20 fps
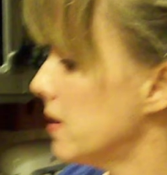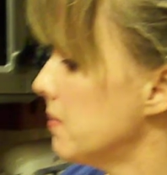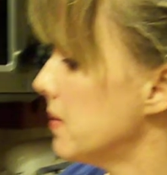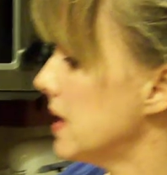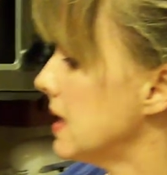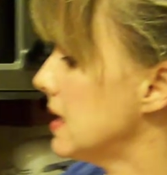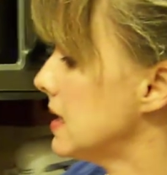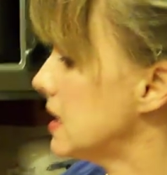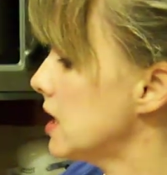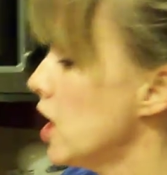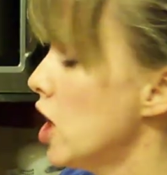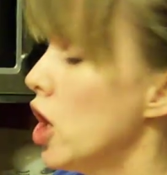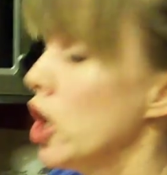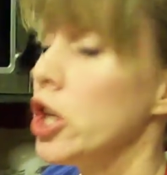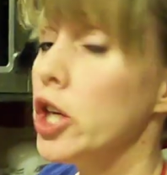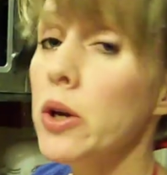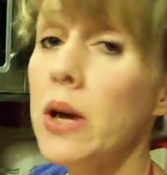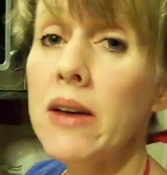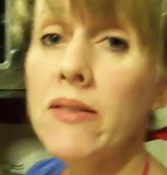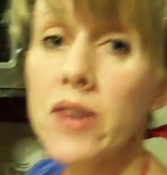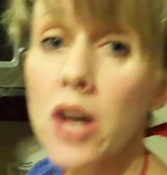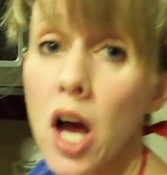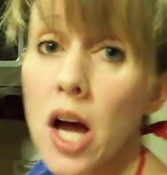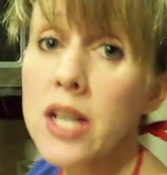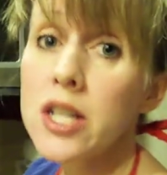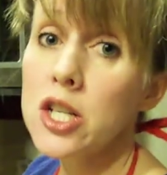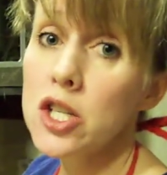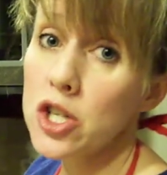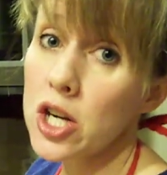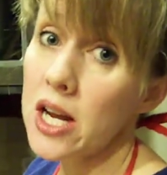beans? You have
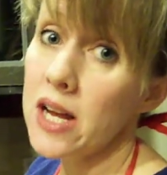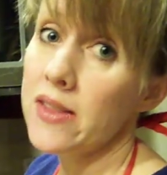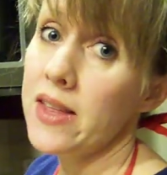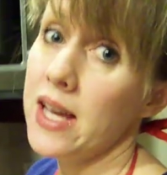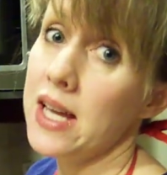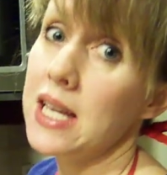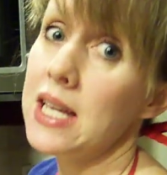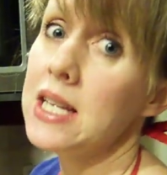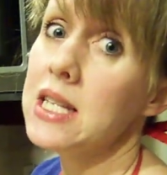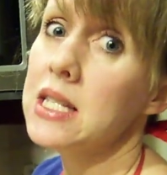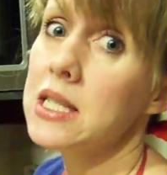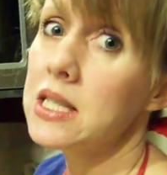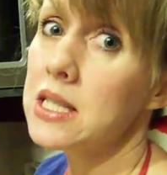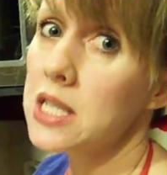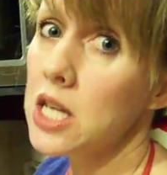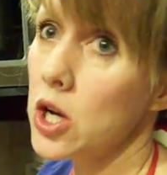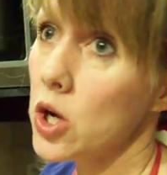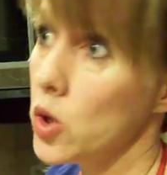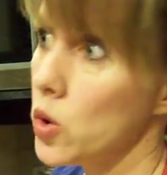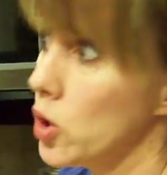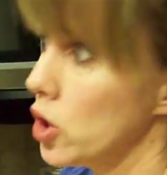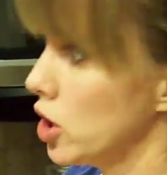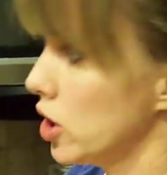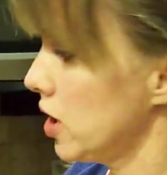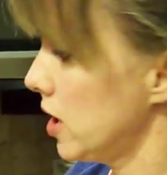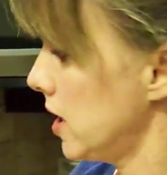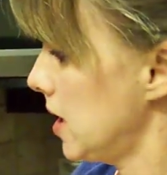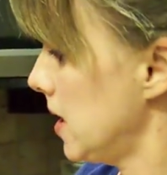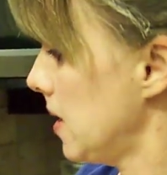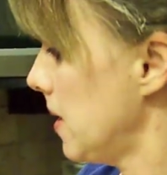got to try that. It is so
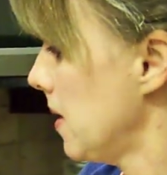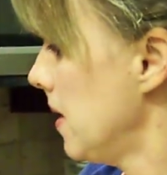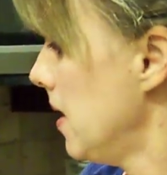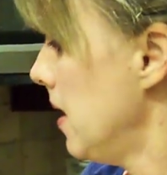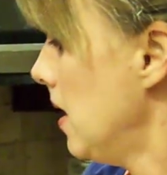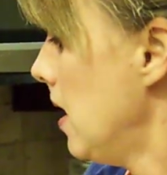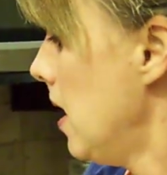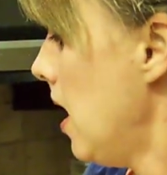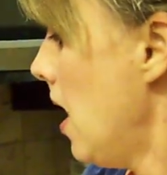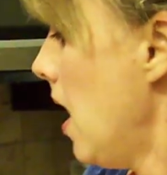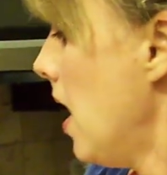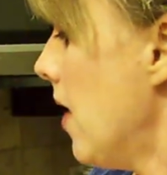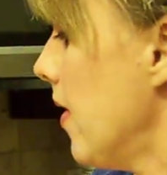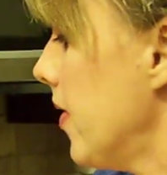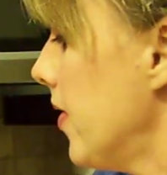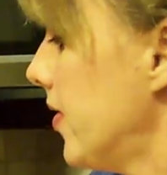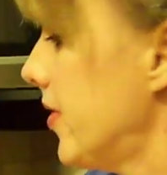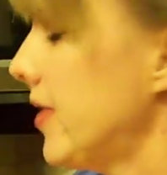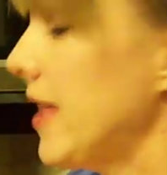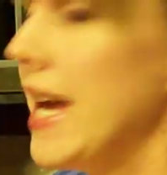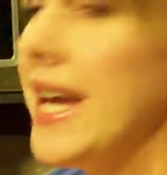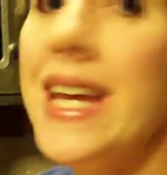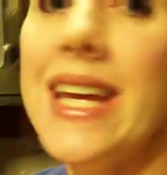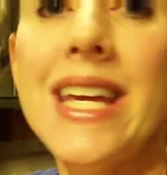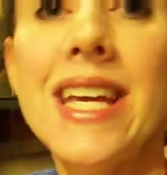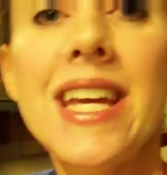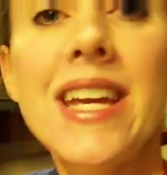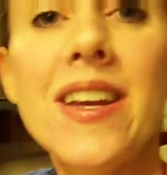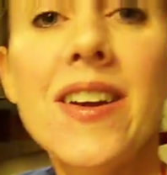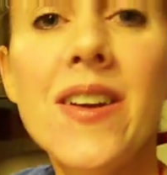good.
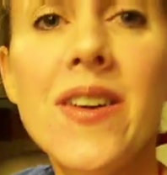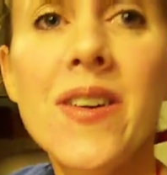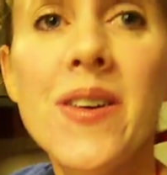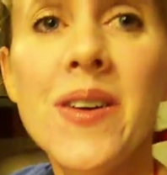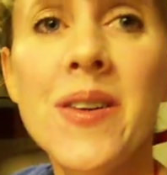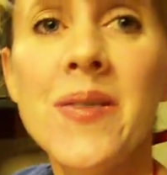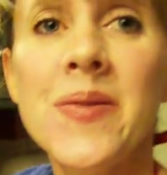Thank you.